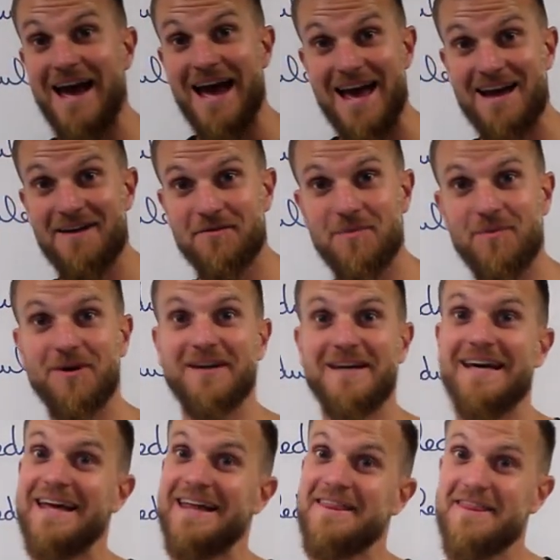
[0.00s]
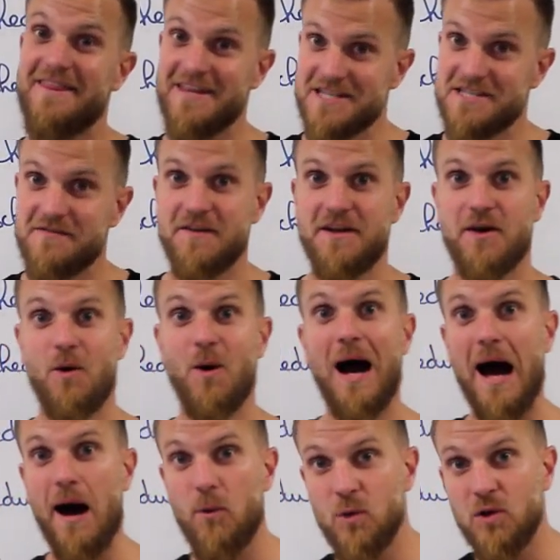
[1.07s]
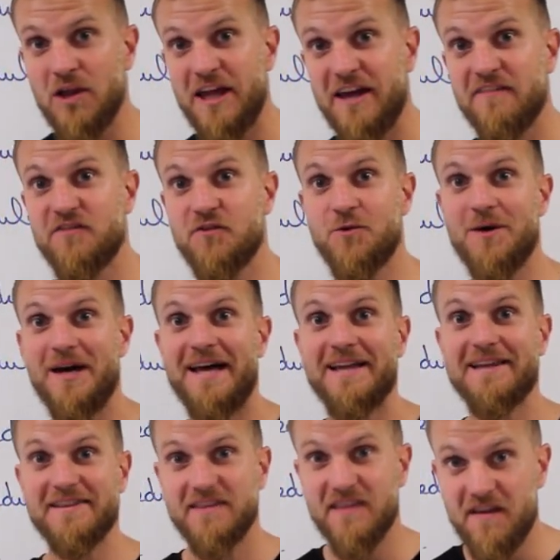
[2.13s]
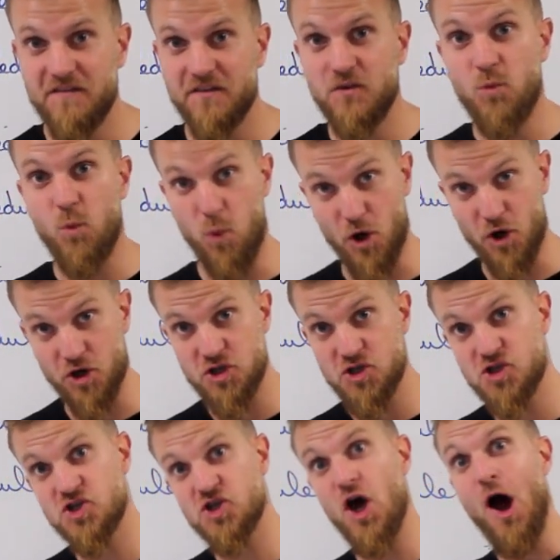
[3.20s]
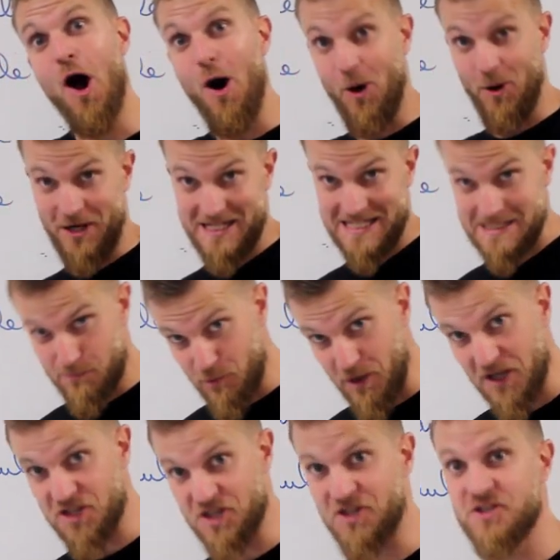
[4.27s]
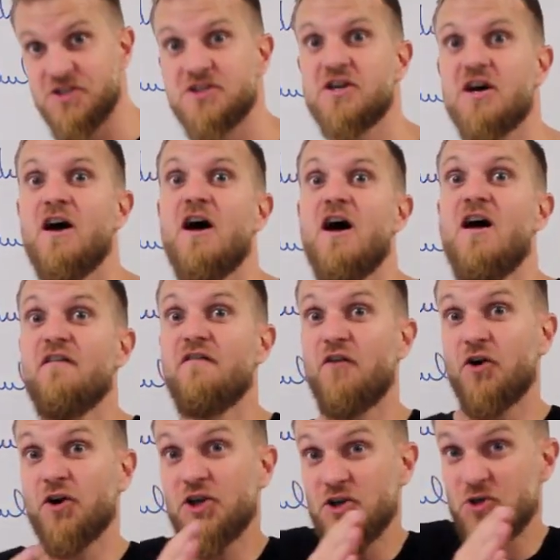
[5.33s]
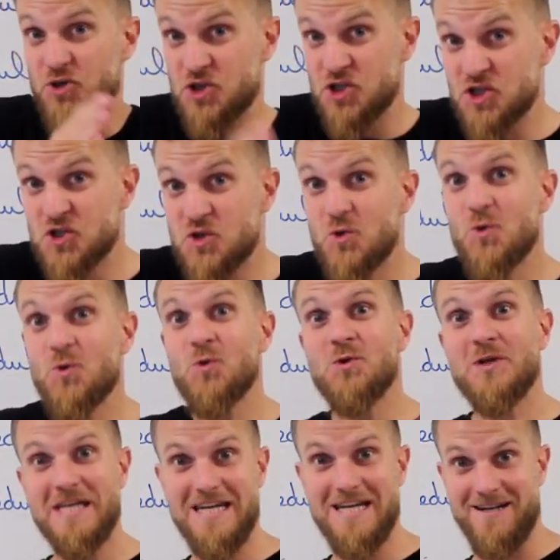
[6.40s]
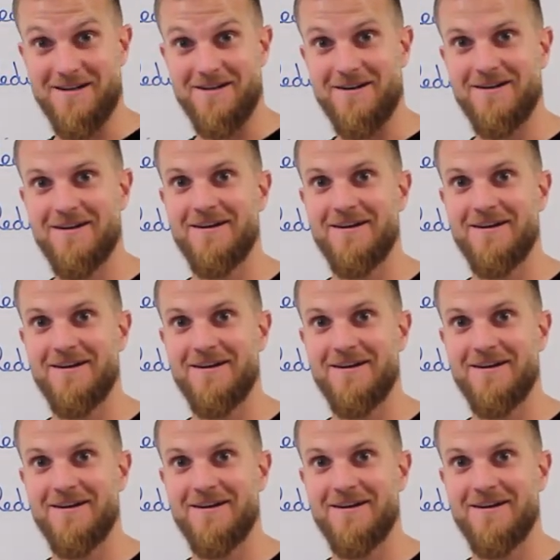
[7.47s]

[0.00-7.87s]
Hey everybody, in this video I will give you 11 words or expressions for your school year.